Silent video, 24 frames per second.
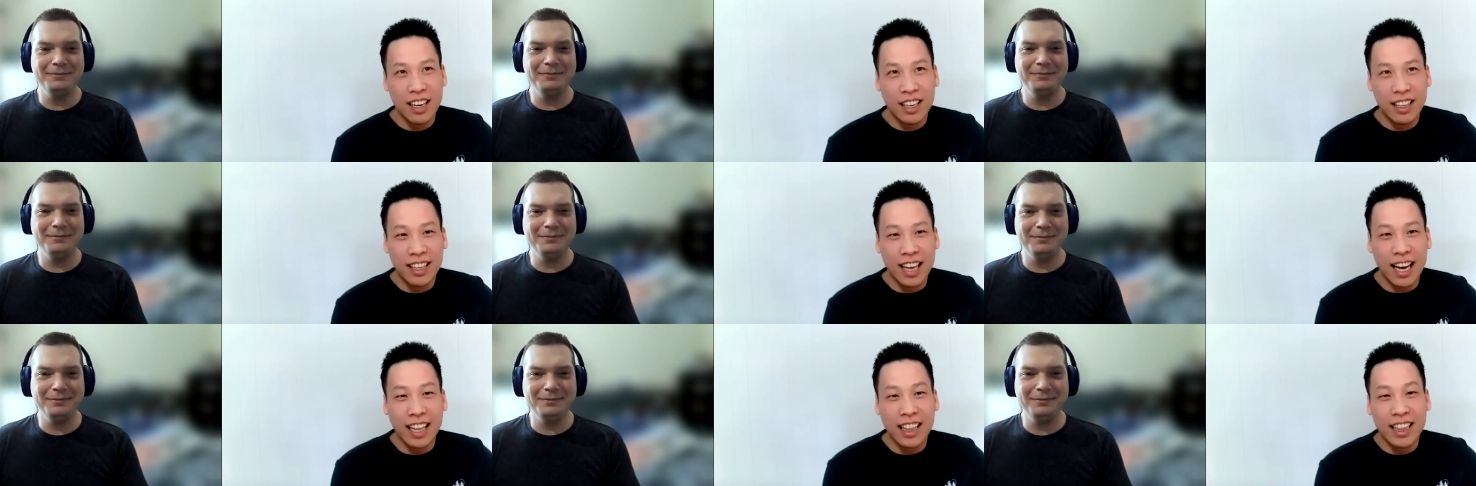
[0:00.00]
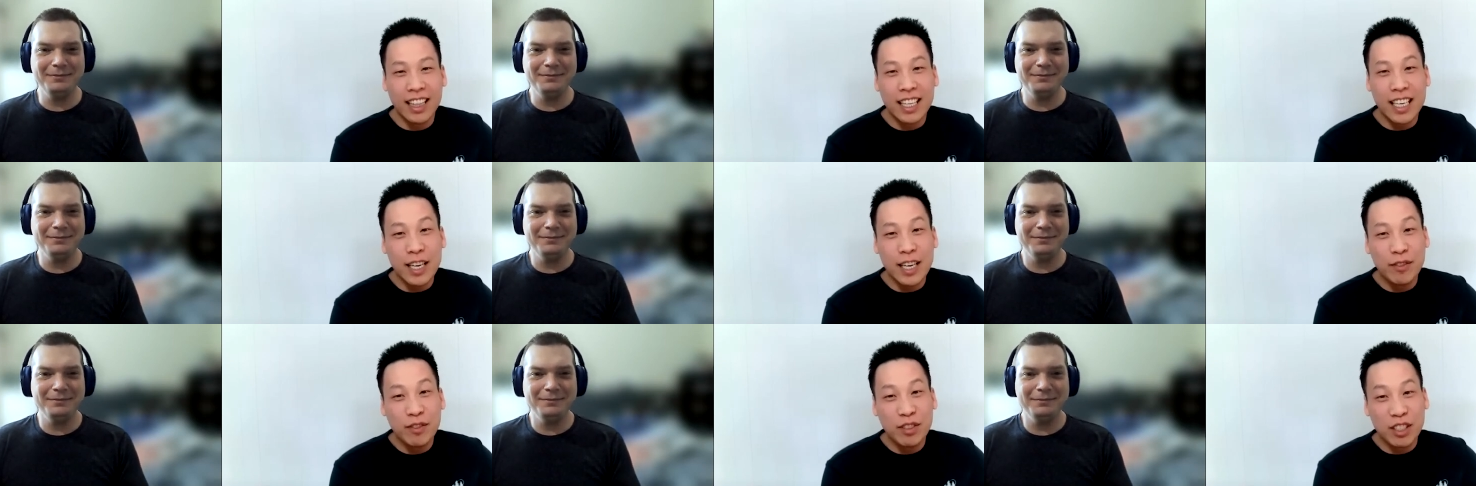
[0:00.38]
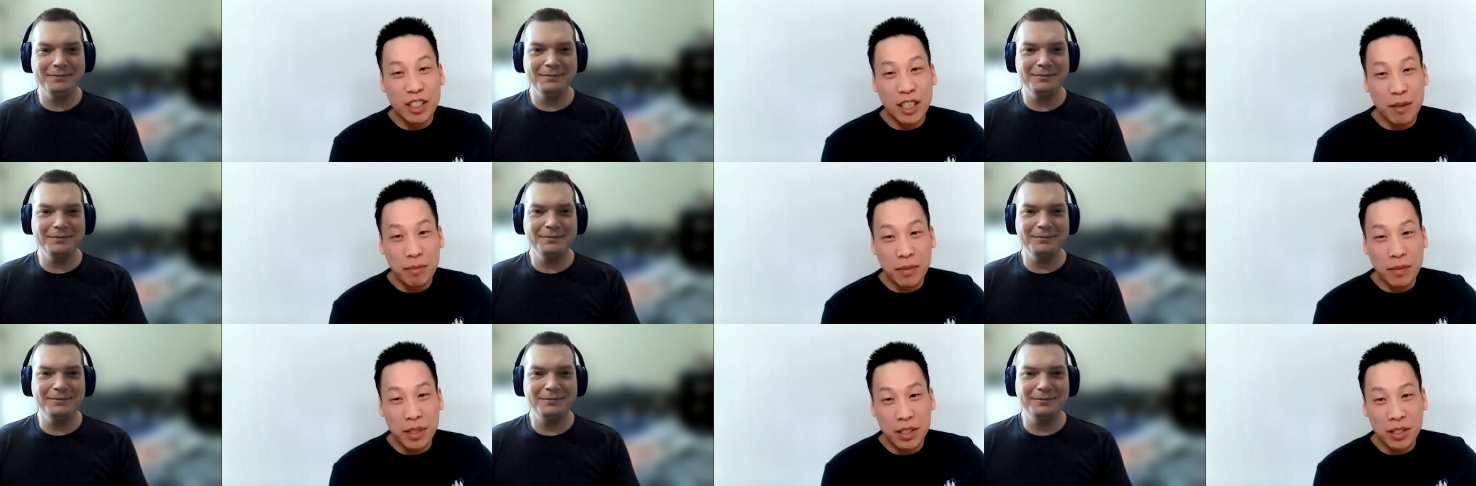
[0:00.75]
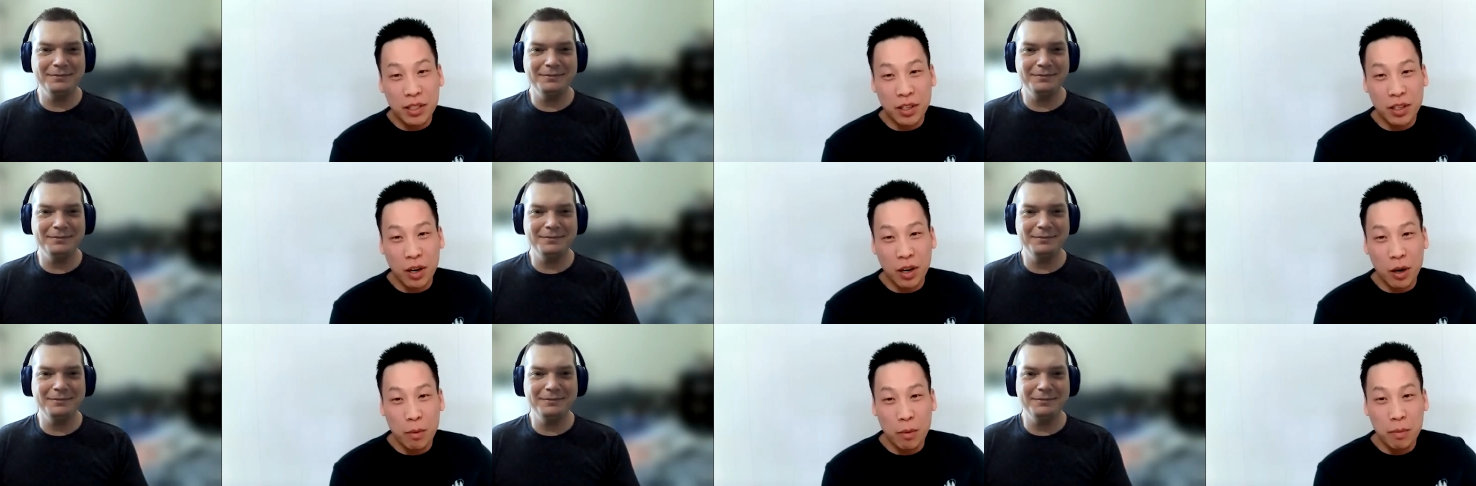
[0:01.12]
Speaker 1: that leaves them the
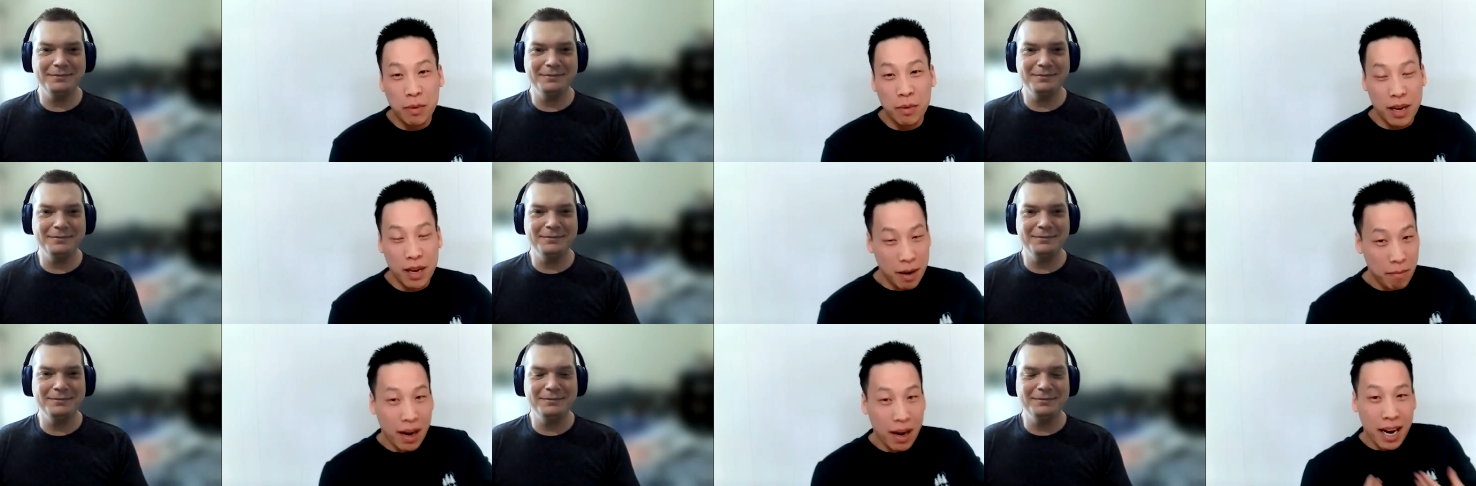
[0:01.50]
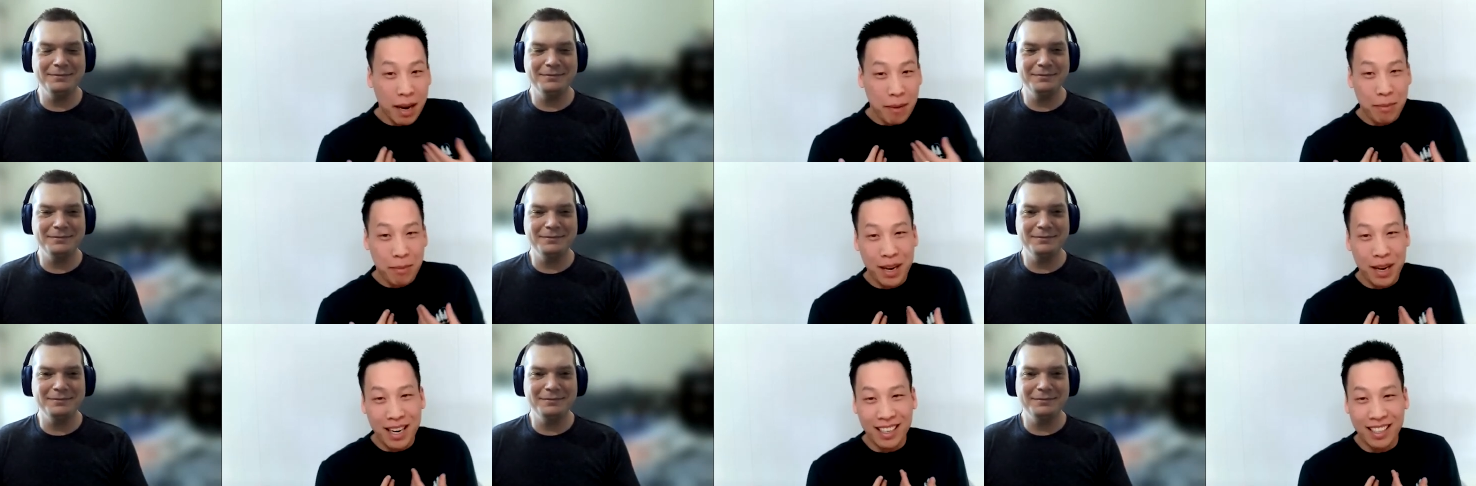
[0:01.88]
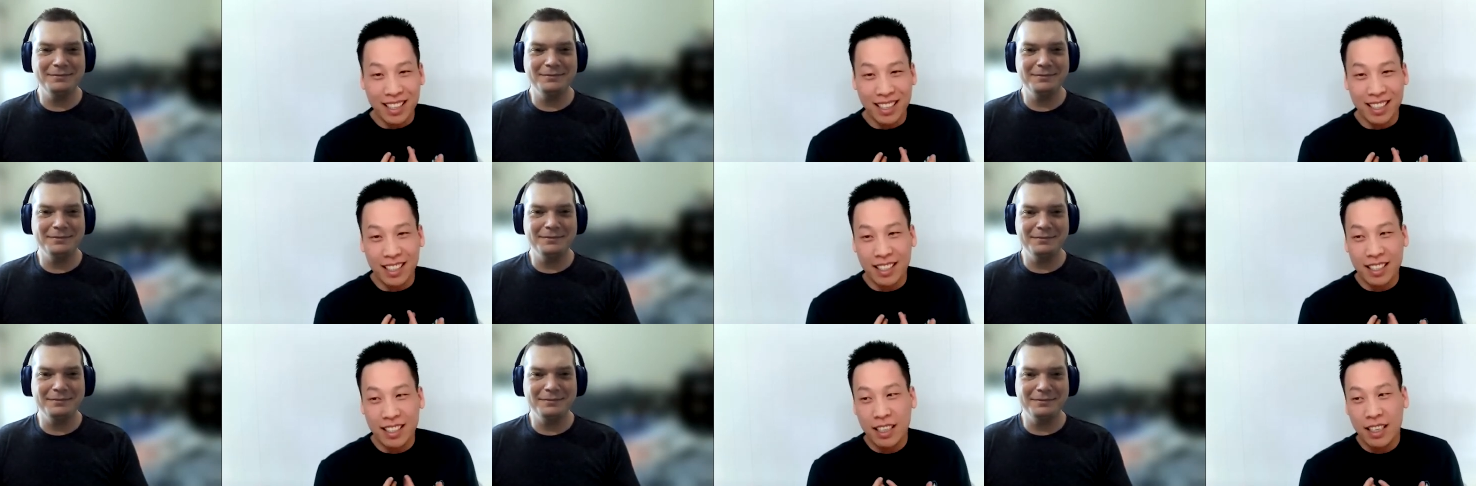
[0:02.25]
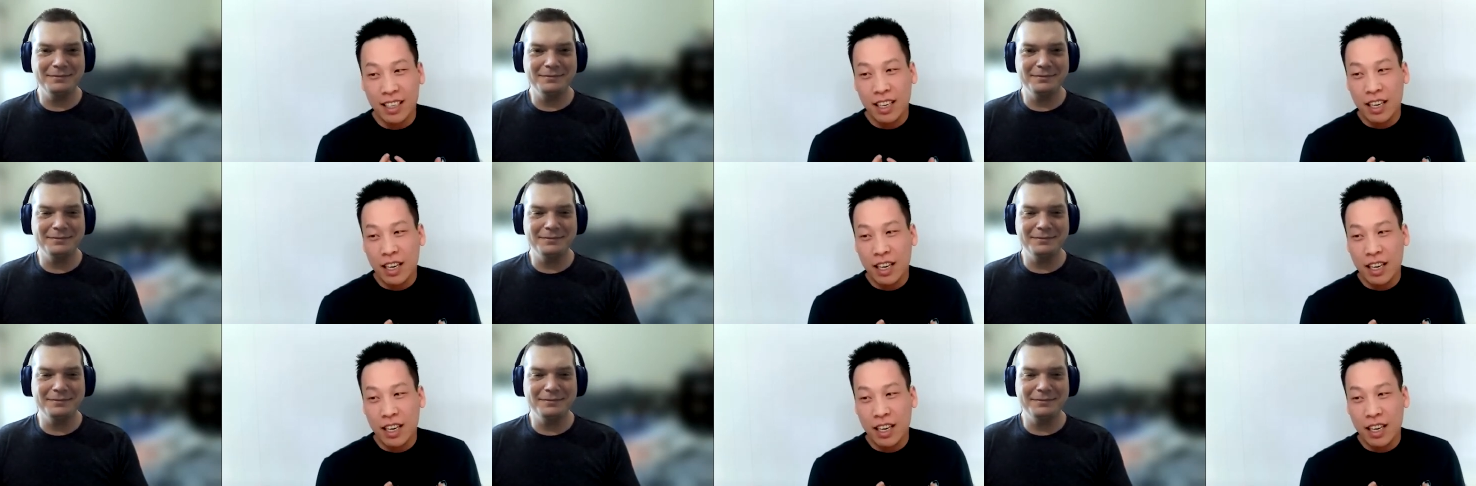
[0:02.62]
scope, in my opinion,